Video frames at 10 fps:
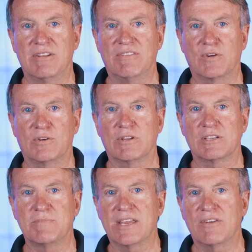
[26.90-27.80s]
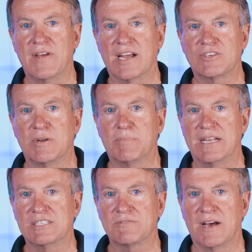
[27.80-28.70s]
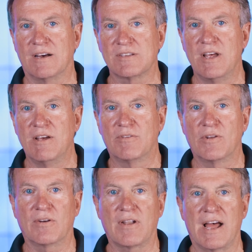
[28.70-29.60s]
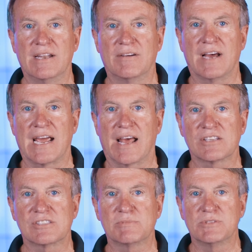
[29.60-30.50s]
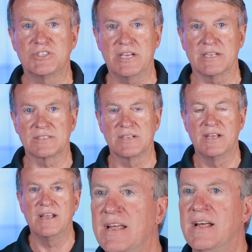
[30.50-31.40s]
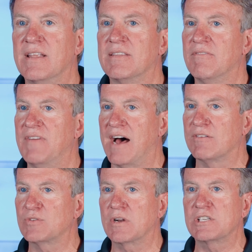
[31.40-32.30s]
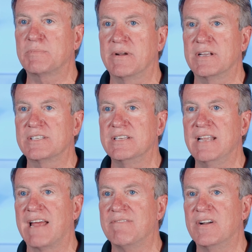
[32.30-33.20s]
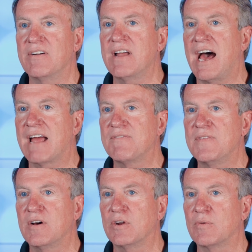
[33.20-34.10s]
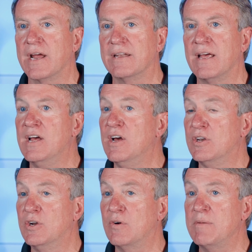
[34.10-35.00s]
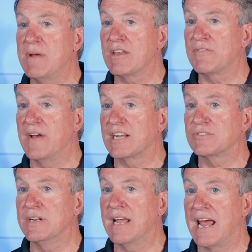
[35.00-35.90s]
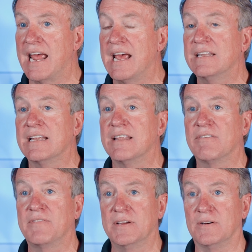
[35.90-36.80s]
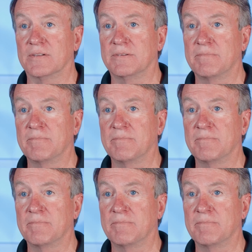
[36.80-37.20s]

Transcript: difficulties manufacturing pinch valves for their line of dialysis machines. The valves were experiencing a very high failure rate during manufacturing and in the field.